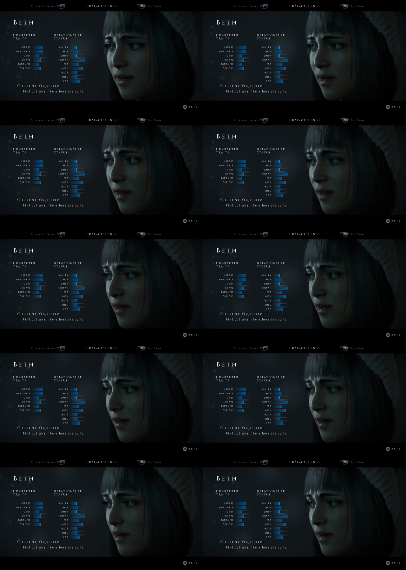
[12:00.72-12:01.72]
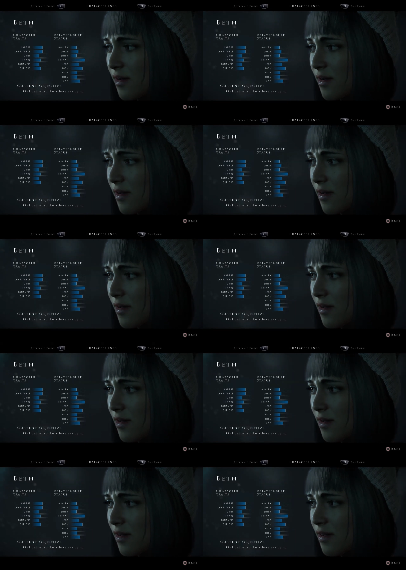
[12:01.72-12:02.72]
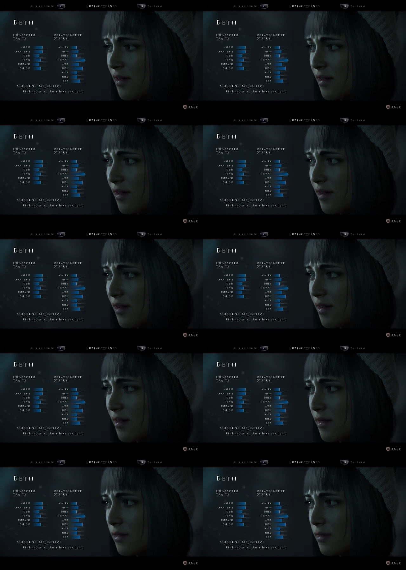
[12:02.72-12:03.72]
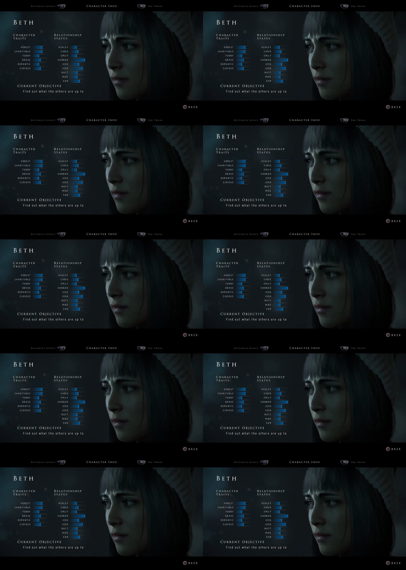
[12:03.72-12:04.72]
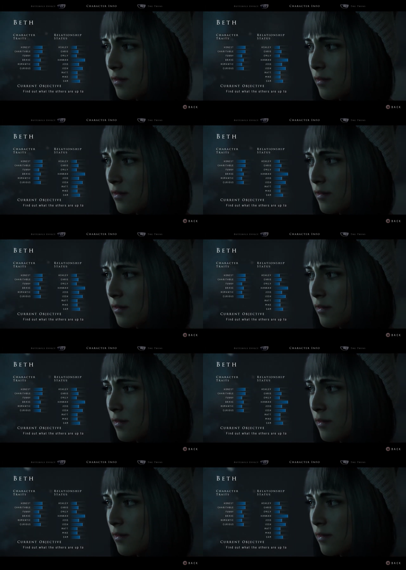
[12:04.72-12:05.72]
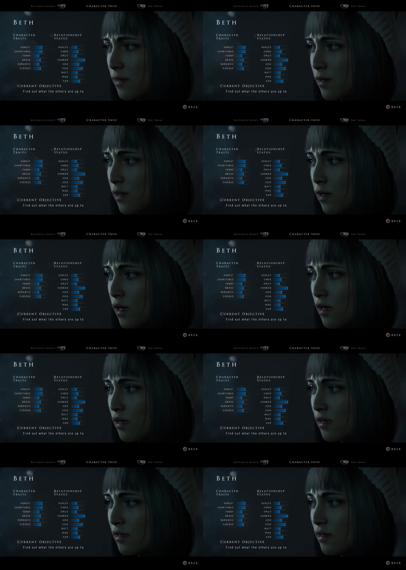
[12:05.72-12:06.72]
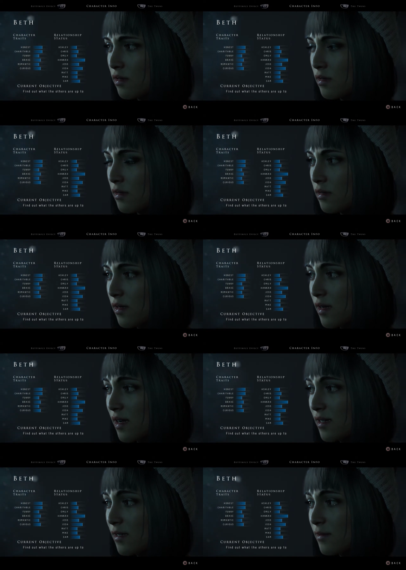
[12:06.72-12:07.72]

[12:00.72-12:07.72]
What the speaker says: (silence)